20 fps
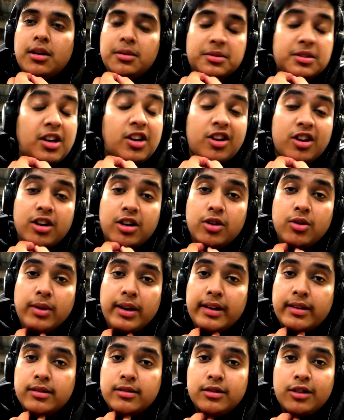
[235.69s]
still gonna do
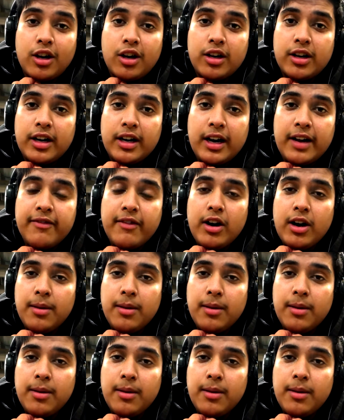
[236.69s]
it. Not gonna give